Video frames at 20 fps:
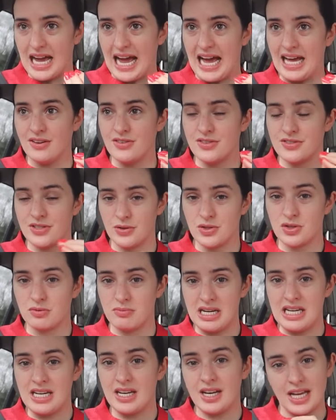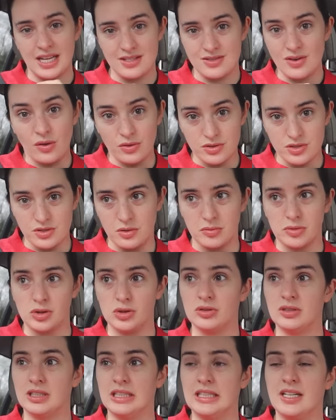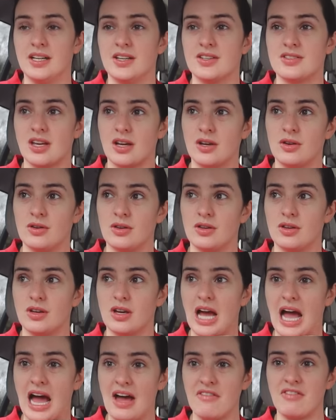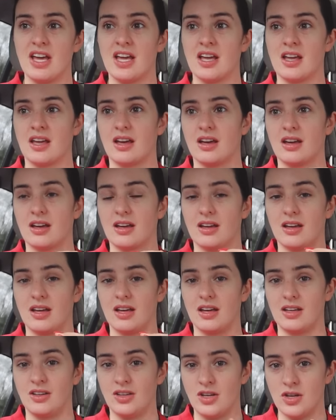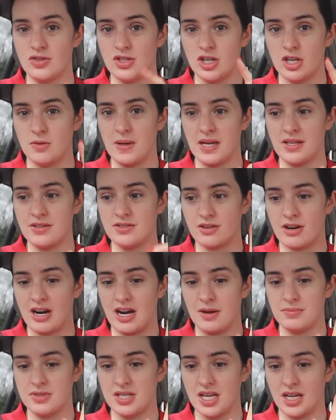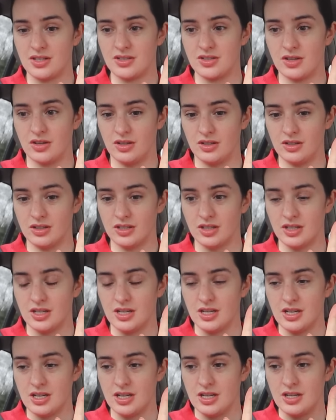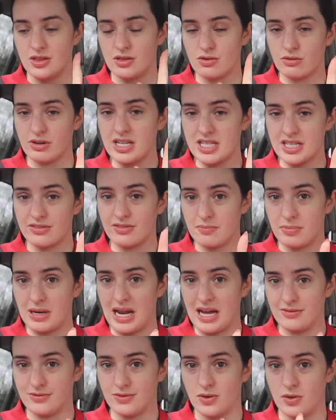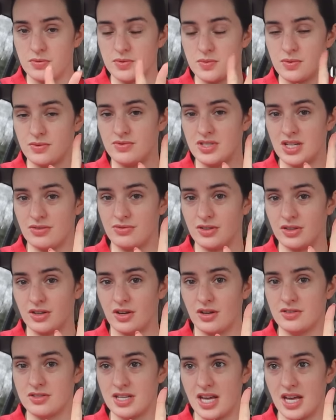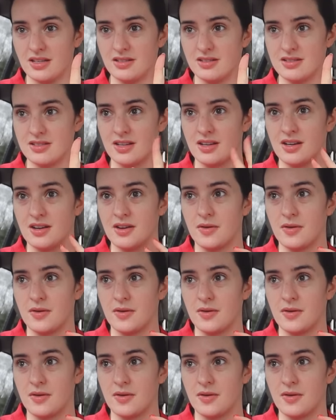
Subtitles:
and social media is not normal. So having YouTube, Instagram, TikTok, three different platforms with different content